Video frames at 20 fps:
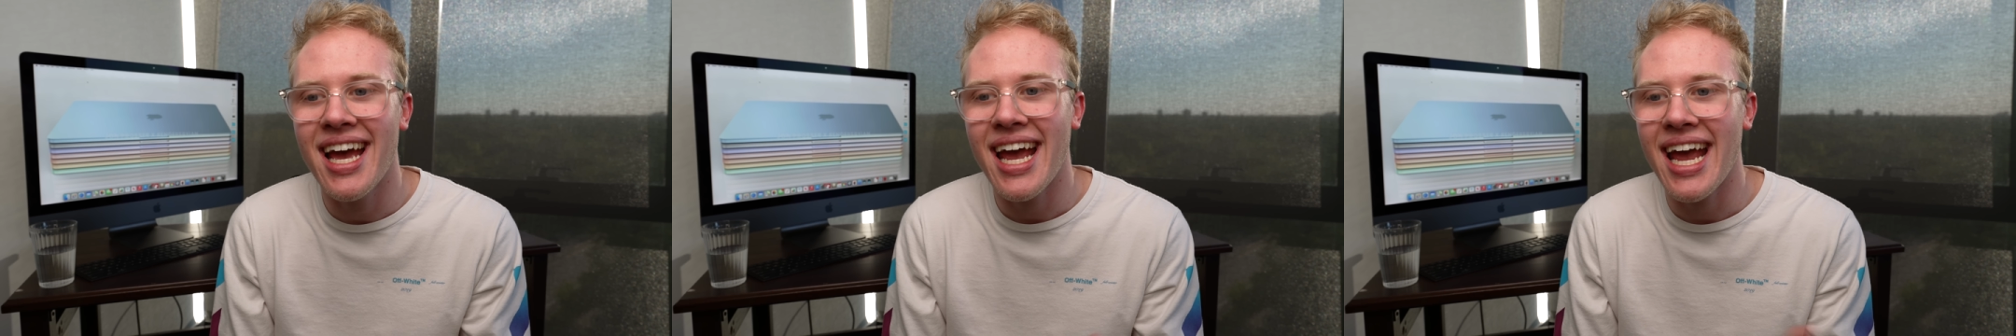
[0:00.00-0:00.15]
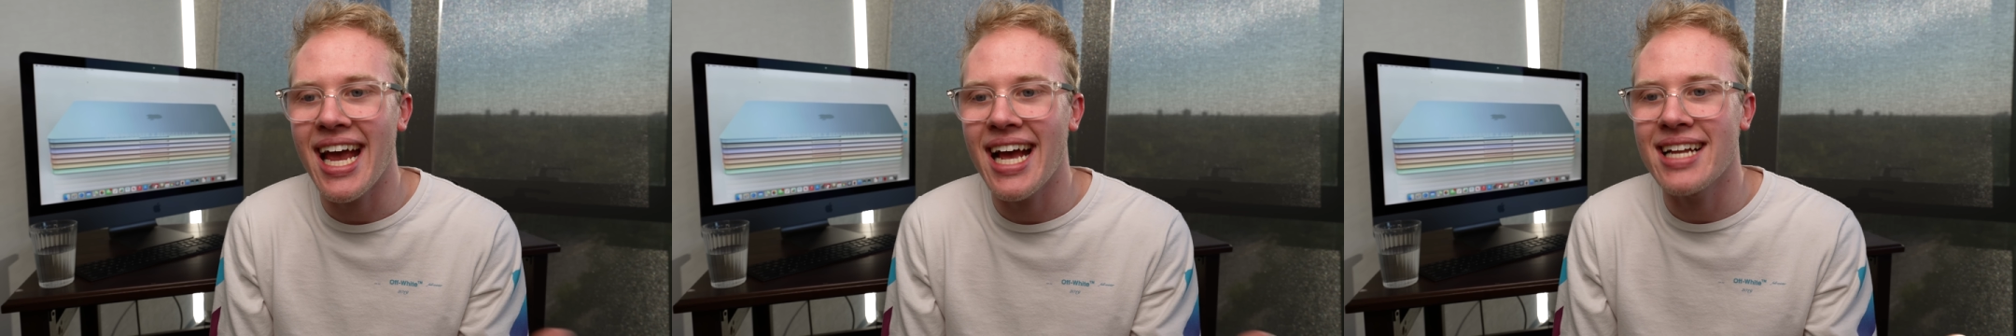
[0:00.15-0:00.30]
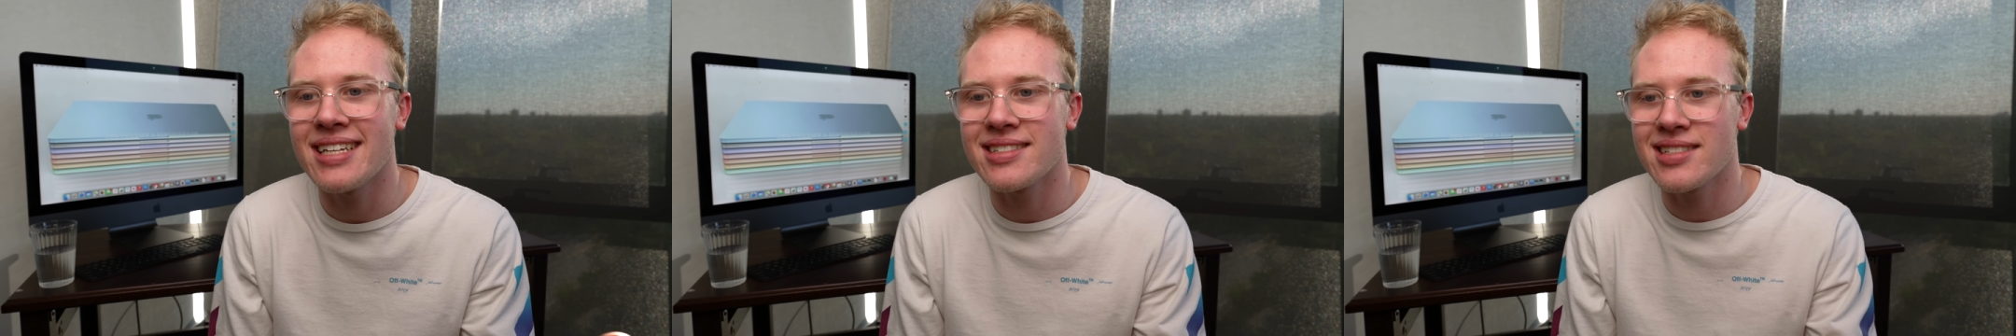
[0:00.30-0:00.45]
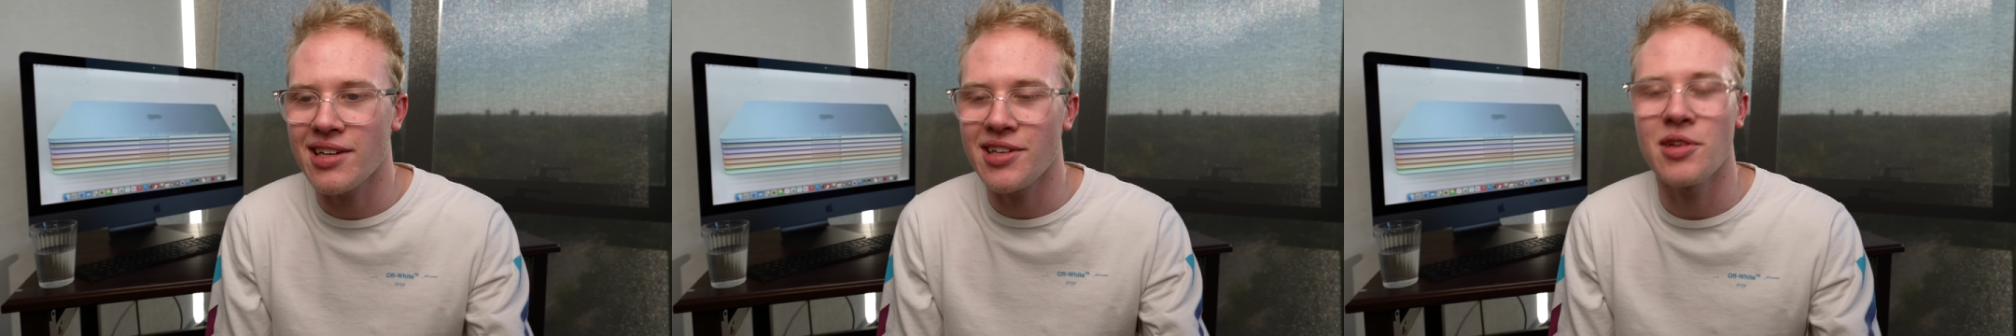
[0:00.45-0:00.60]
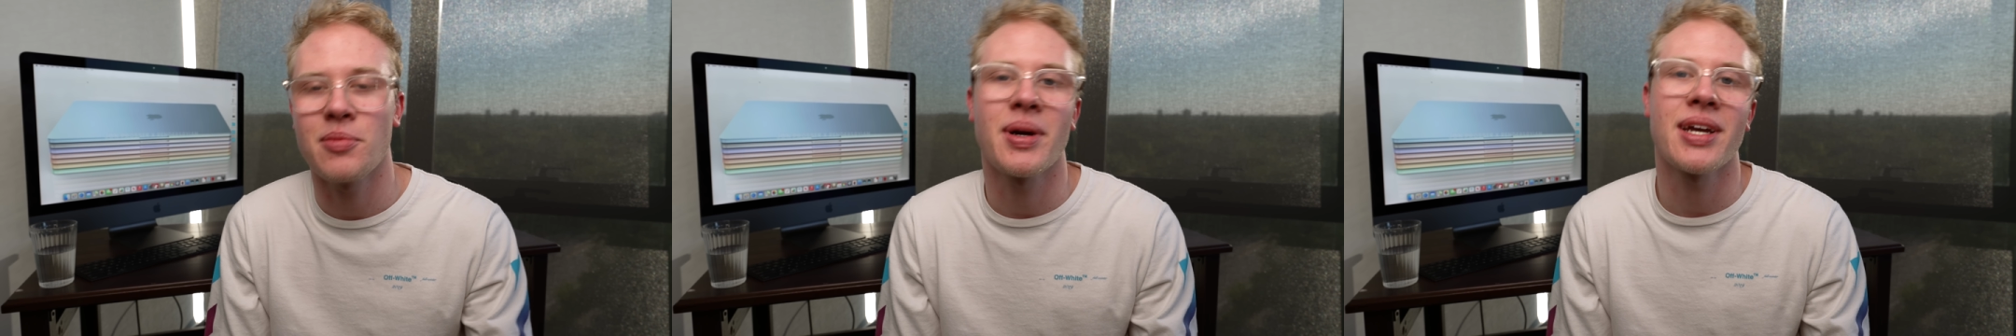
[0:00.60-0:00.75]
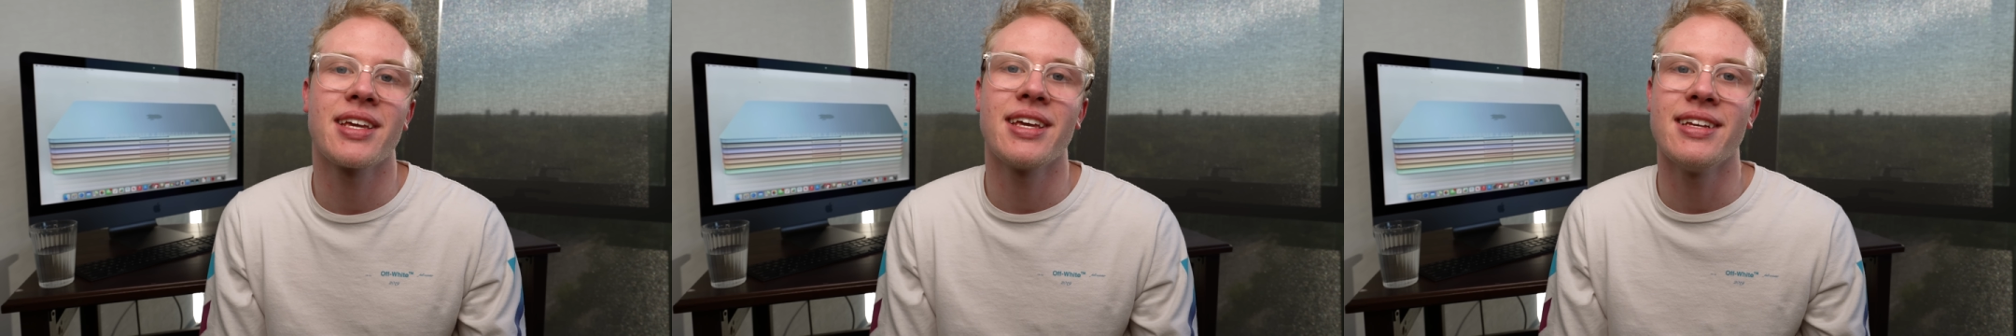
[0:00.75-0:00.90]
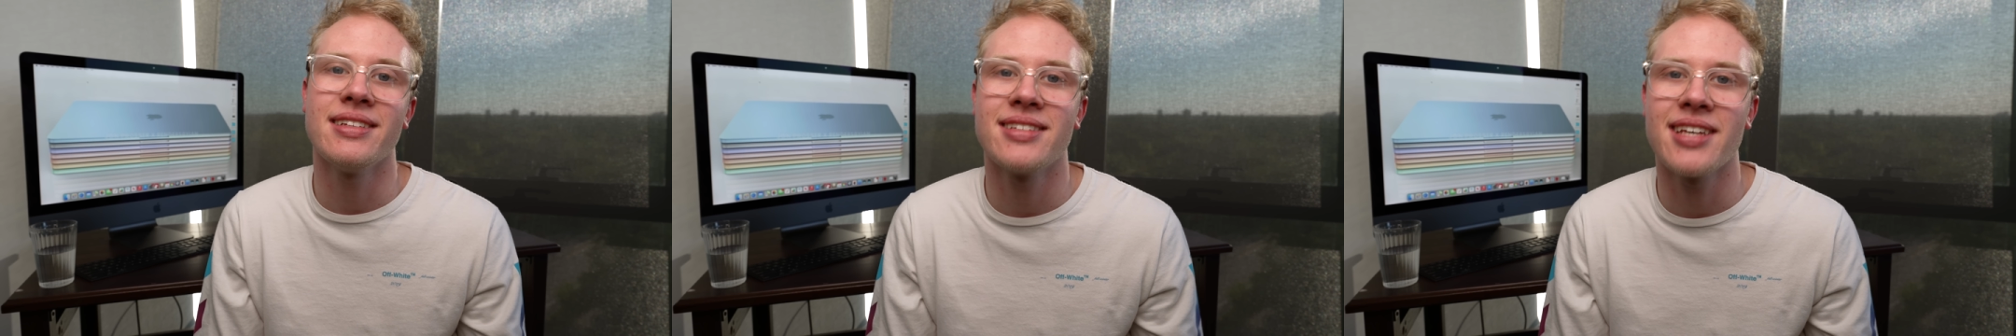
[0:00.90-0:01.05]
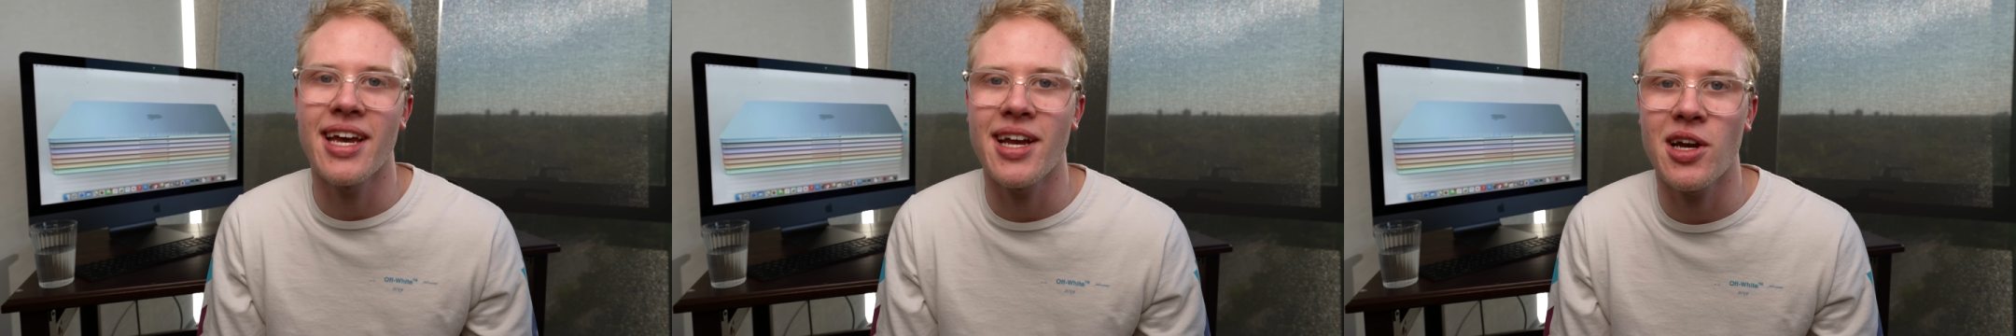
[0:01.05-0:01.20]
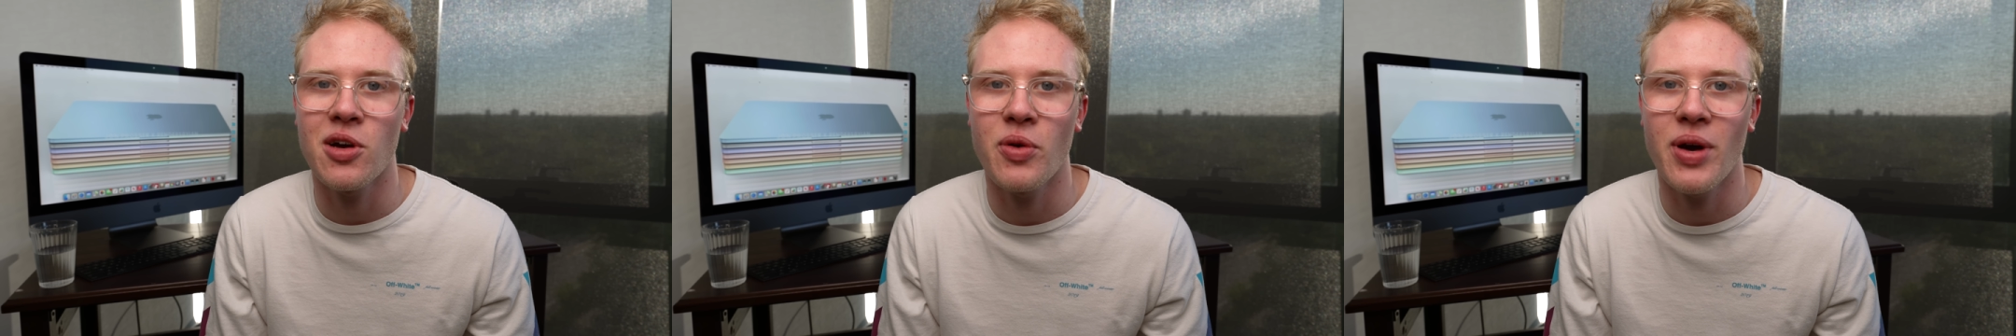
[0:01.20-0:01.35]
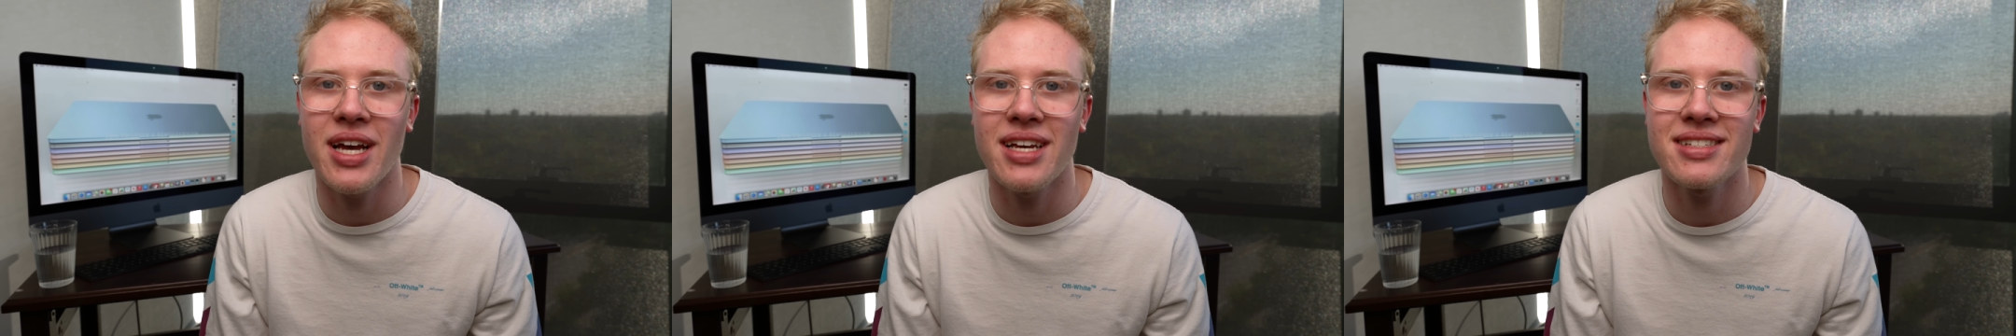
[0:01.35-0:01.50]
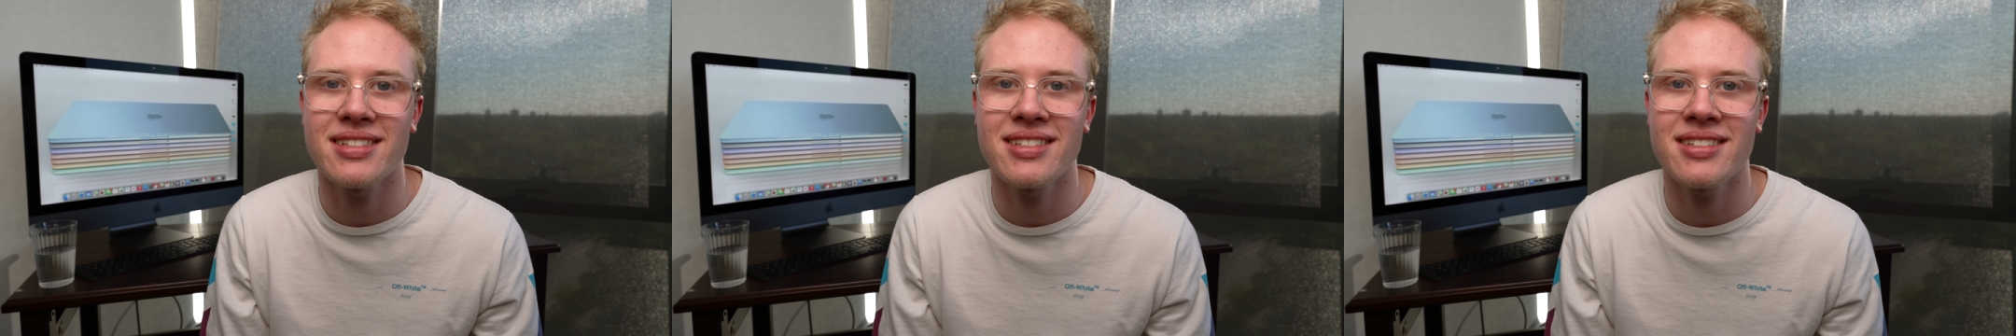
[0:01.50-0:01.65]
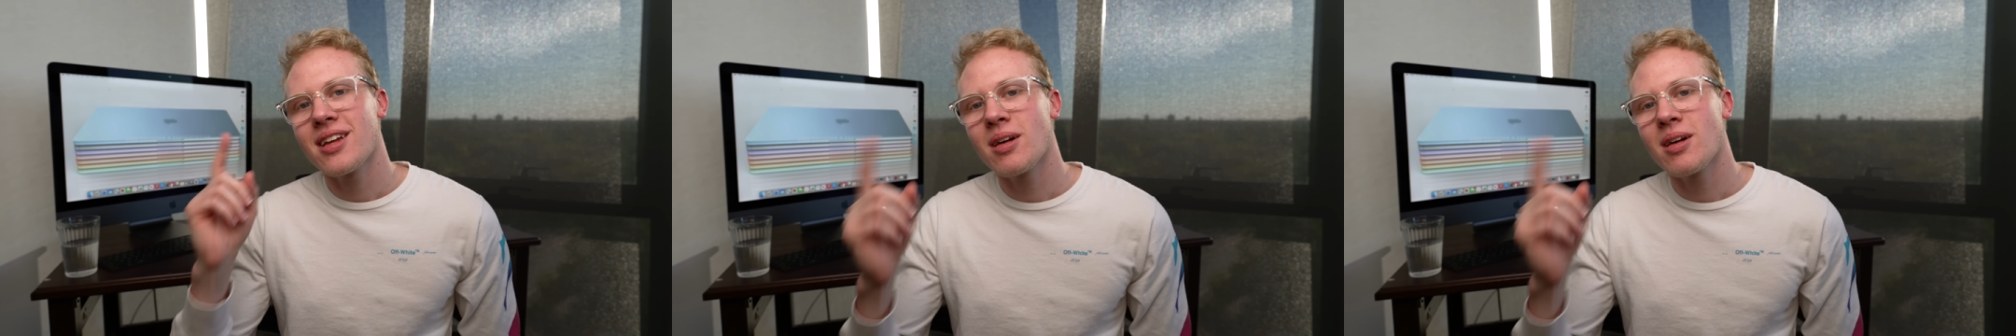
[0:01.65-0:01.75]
and tell you my key takeaways.